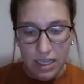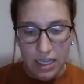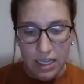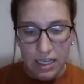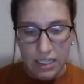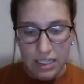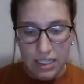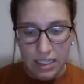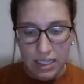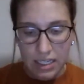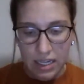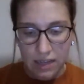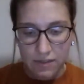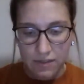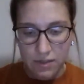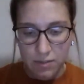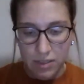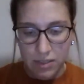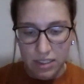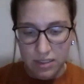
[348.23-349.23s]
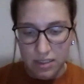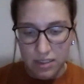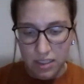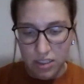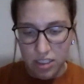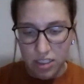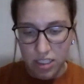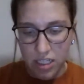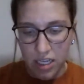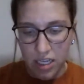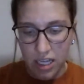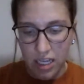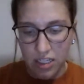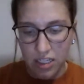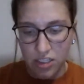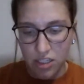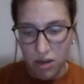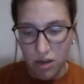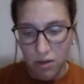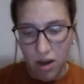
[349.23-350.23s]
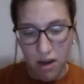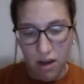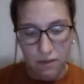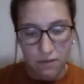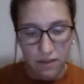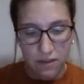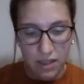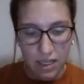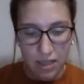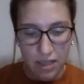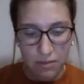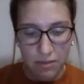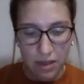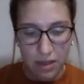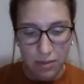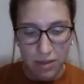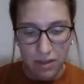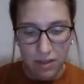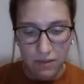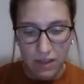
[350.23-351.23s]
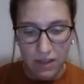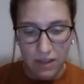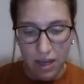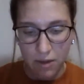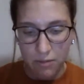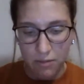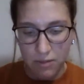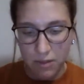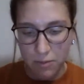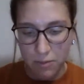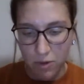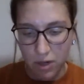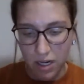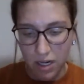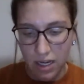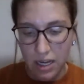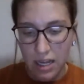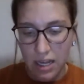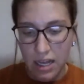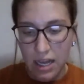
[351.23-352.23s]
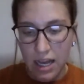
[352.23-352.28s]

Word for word: He didn't have to be such a show off, and maybe if he helped me more,